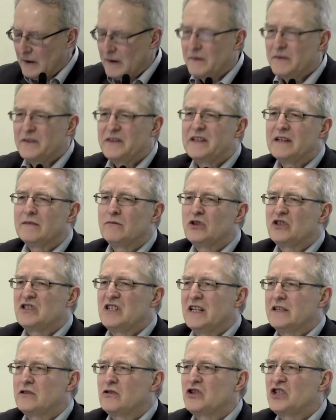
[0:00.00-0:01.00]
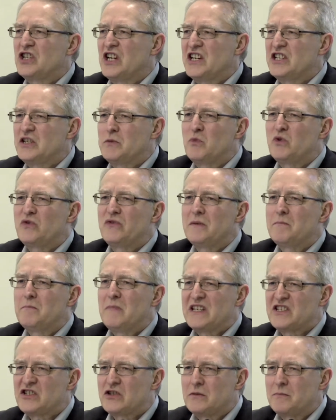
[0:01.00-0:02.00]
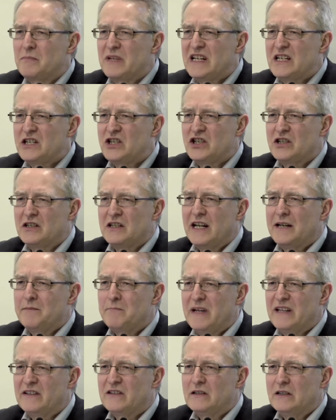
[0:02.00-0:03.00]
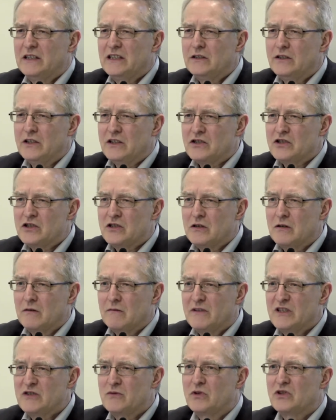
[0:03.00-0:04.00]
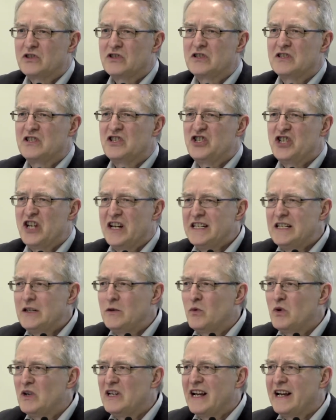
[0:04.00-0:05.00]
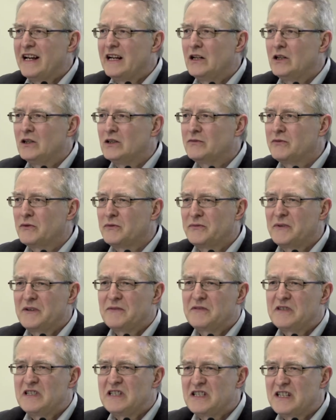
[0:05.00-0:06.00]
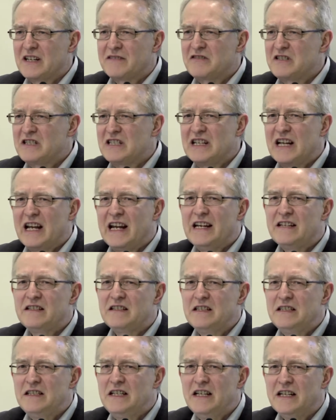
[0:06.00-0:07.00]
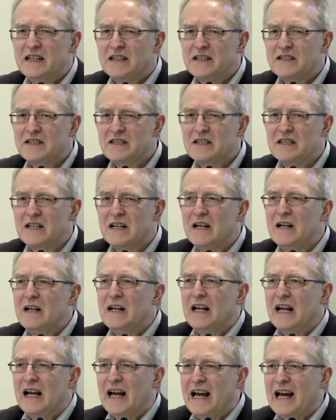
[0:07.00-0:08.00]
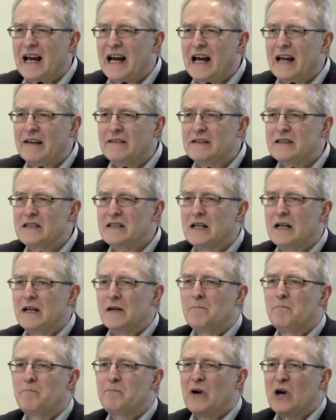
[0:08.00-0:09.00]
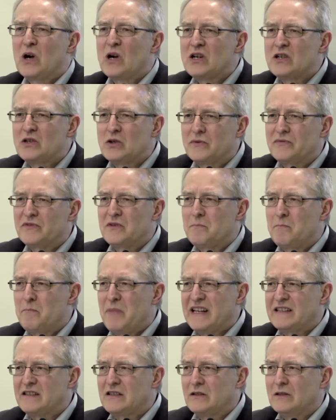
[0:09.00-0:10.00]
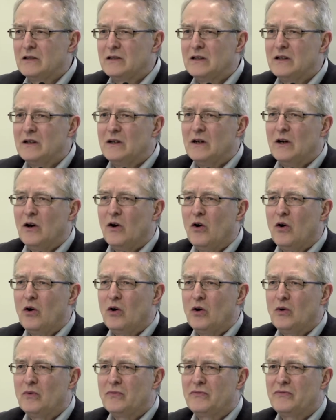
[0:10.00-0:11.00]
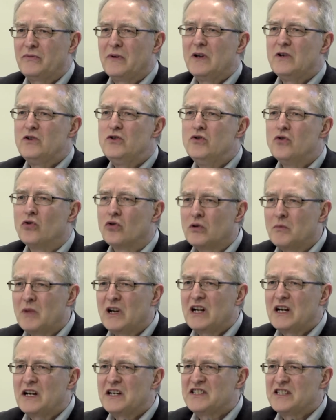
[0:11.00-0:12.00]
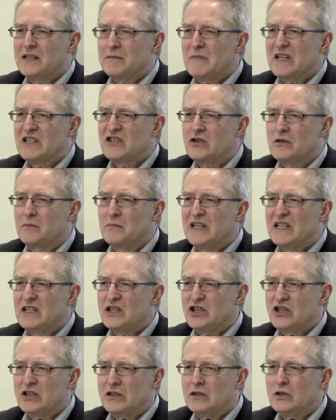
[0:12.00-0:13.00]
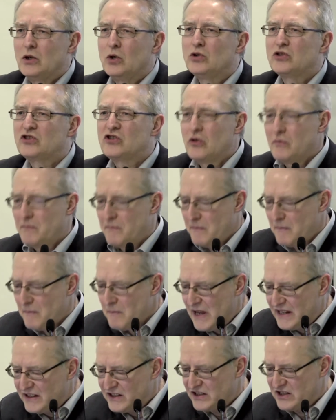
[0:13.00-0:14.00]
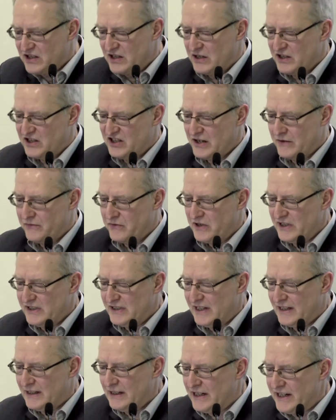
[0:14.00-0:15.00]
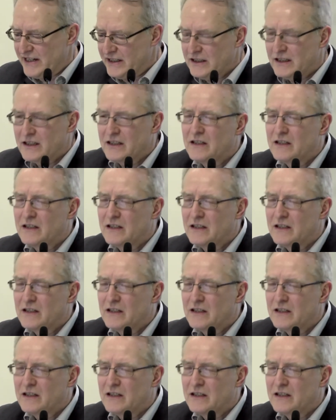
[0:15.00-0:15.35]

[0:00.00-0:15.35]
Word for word: there was the association between masturbation and mental illness, which was genuinely held for 50, 70, 80 years. And part of the battle of normalizing masturbation also meant severing that link.